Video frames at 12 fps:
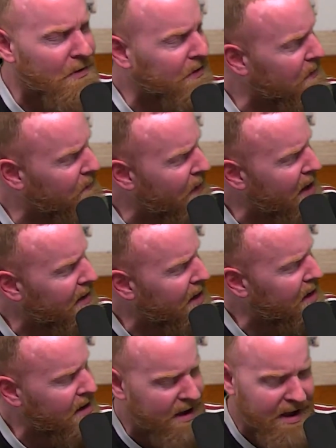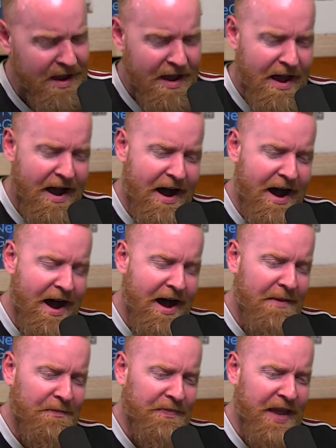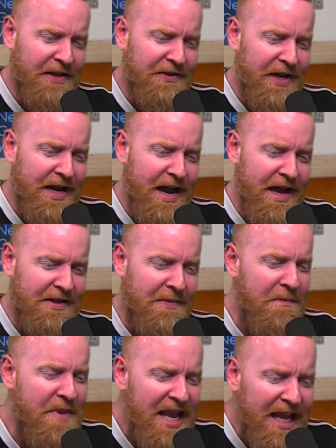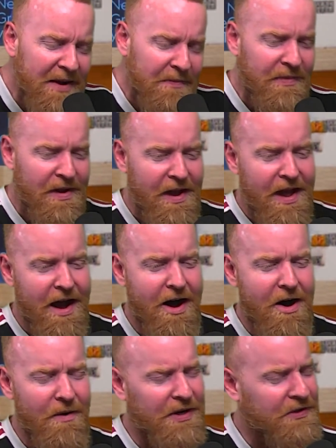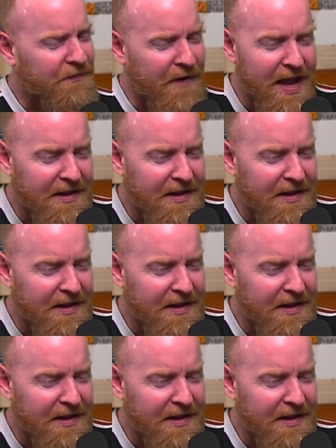invented. It's a medium. Oh, it's fantastic.